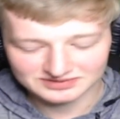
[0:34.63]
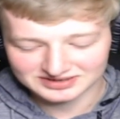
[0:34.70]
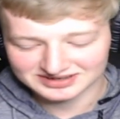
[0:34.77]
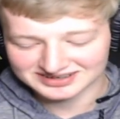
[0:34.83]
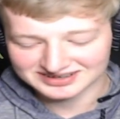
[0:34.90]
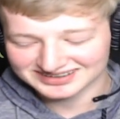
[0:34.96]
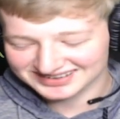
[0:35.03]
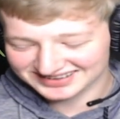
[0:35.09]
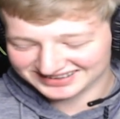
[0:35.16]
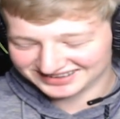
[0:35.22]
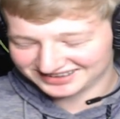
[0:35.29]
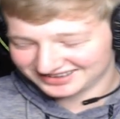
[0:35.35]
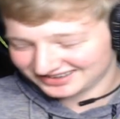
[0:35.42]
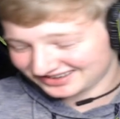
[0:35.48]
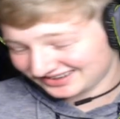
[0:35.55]
going.
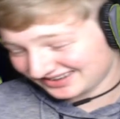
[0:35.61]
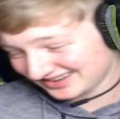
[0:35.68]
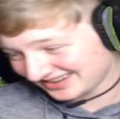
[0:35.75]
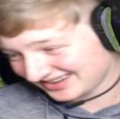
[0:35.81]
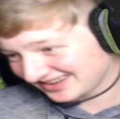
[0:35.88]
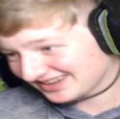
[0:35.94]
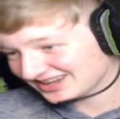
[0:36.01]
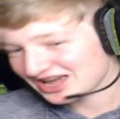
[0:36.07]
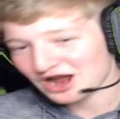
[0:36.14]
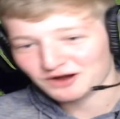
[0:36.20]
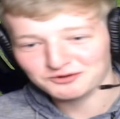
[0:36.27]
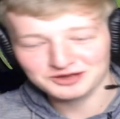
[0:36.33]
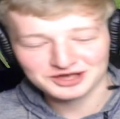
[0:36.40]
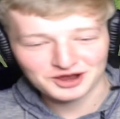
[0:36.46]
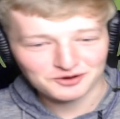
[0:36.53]
Alright. Yeah.
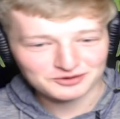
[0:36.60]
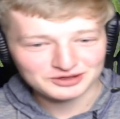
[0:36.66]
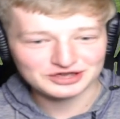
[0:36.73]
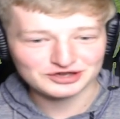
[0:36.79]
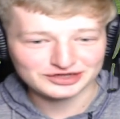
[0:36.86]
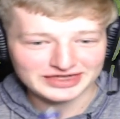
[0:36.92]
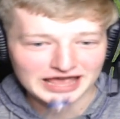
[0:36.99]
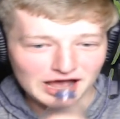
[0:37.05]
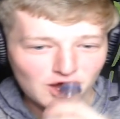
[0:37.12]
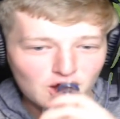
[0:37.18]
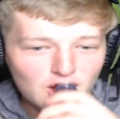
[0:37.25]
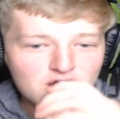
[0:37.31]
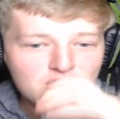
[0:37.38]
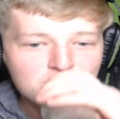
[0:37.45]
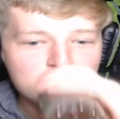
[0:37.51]
Are we good now? Which